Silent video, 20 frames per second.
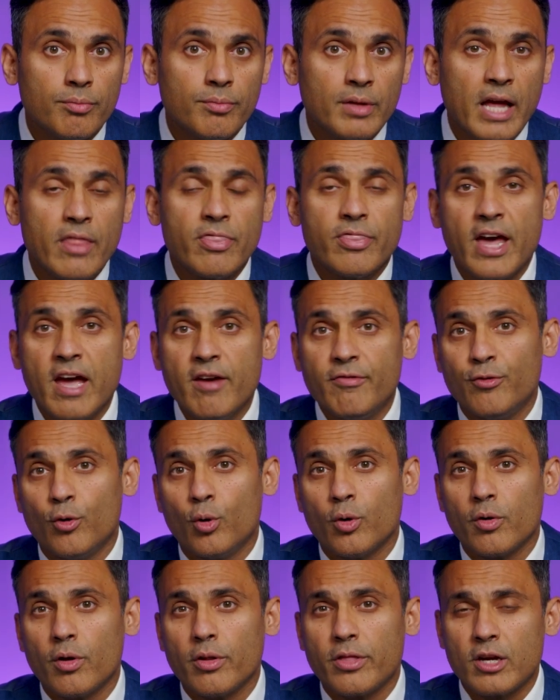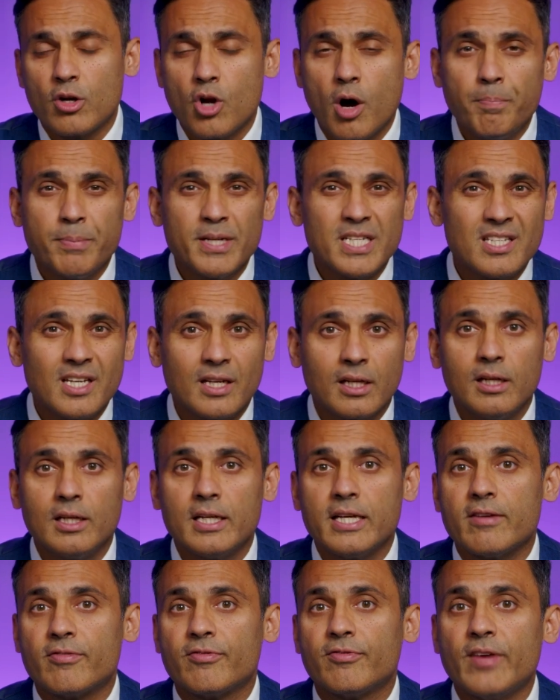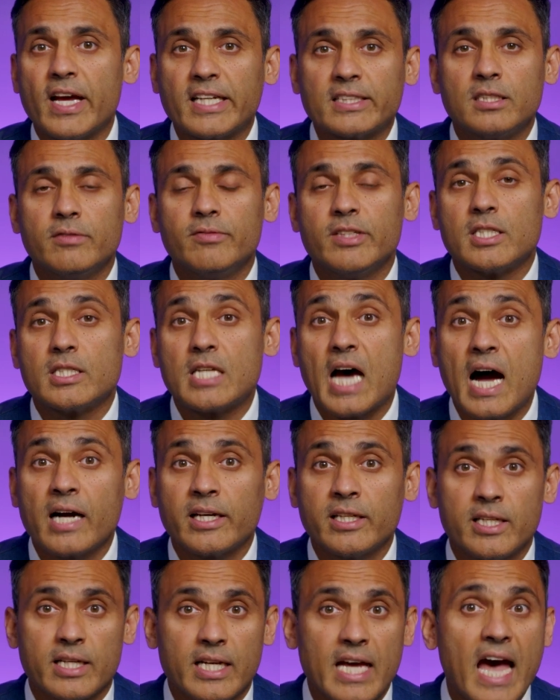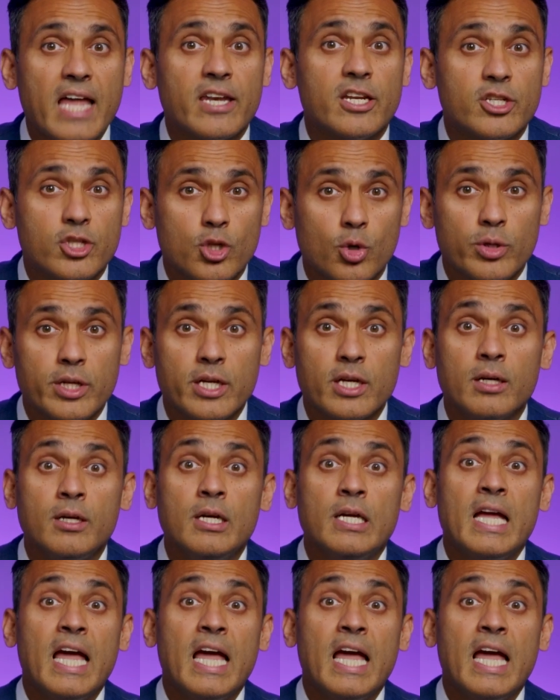And therefore, they're not particularly effective in targeting anhedonia,